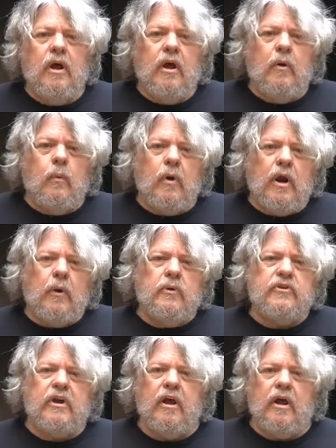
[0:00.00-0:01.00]
when I was
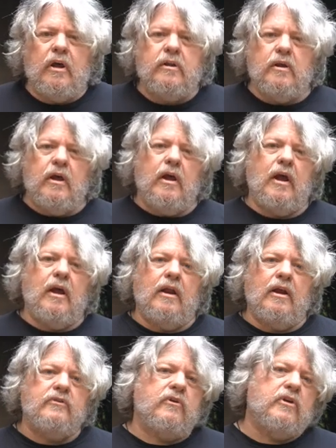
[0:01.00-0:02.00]
a kid, and
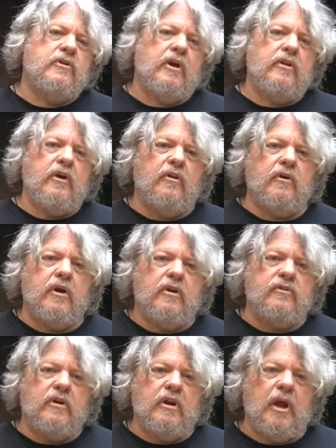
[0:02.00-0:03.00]
I started taking the other kids
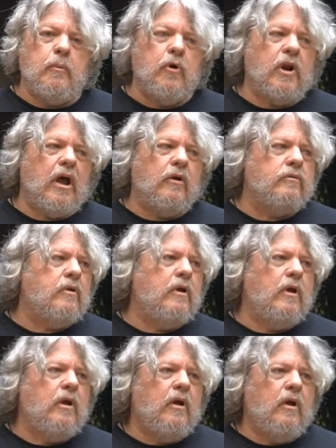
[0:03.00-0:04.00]
in the neighborhood out
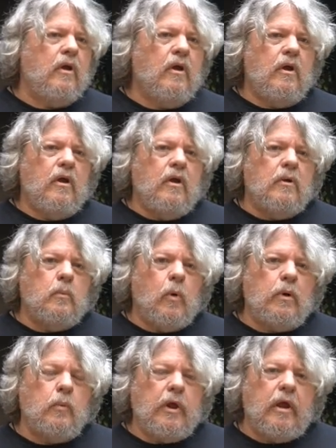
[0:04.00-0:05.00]

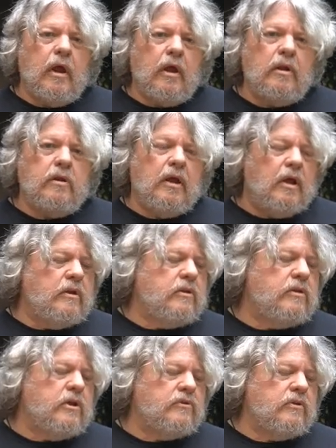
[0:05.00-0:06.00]
one weekend and
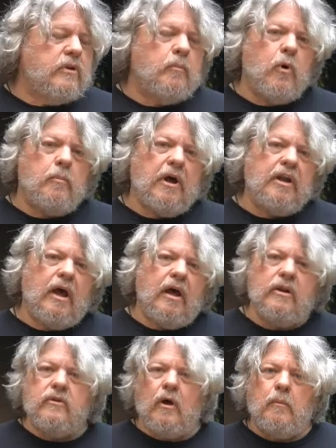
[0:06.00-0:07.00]
teaching them what my dad
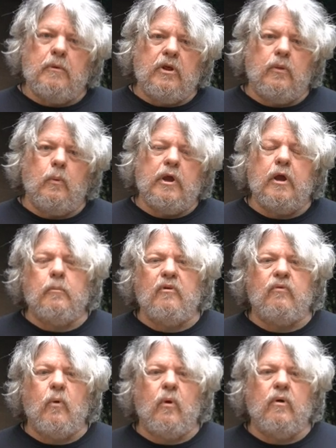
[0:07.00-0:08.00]
had taught me the weekend
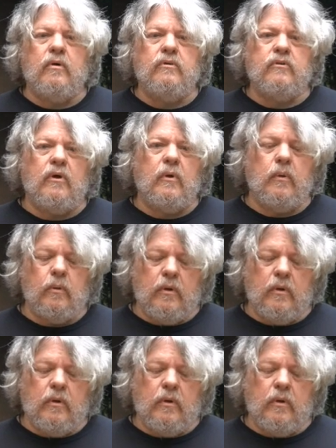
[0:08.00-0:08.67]
before. So